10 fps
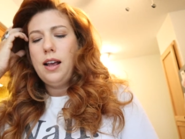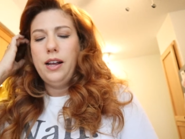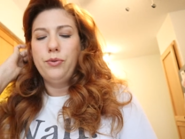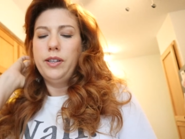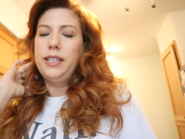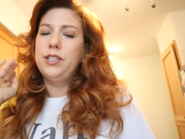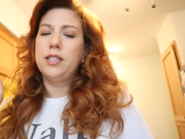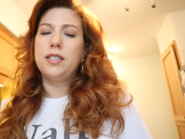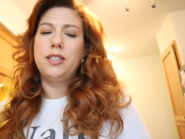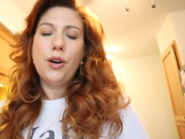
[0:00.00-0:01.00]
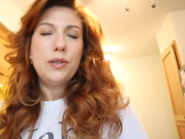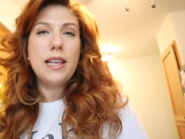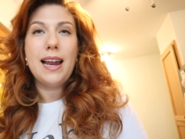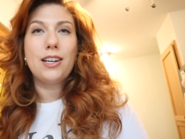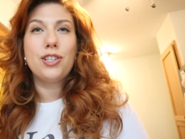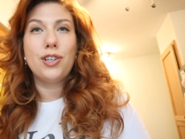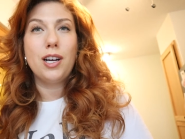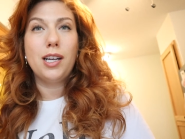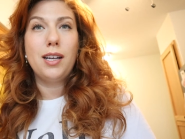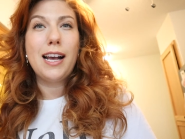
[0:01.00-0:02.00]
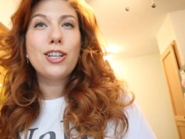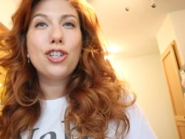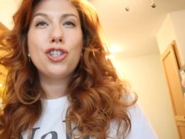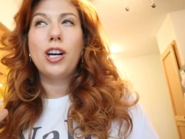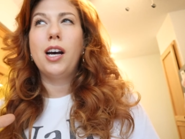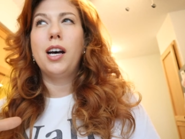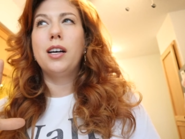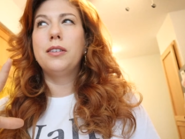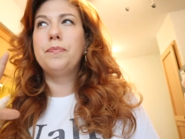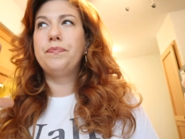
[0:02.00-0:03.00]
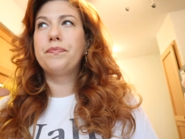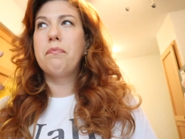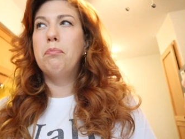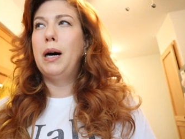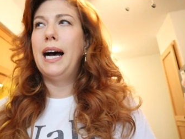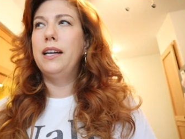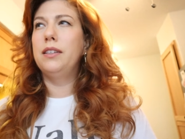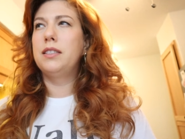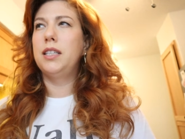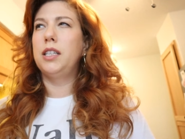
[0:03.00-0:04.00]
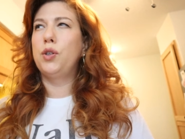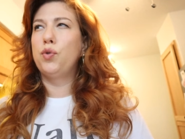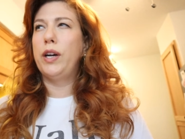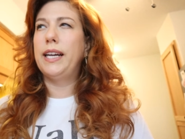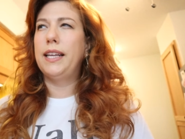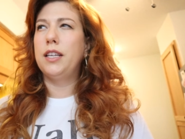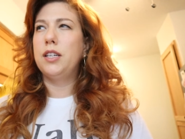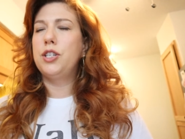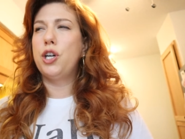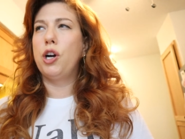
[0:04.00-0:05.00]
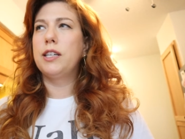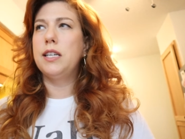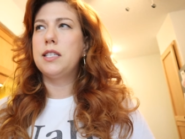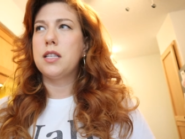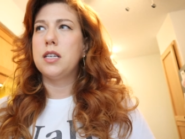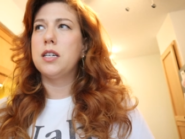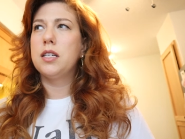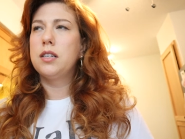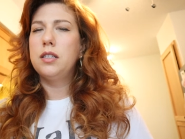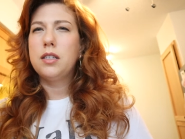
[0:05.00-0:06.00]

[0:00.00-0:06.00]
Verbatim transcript: and really just goes that extra, extra mile to the grit and the darkness and the,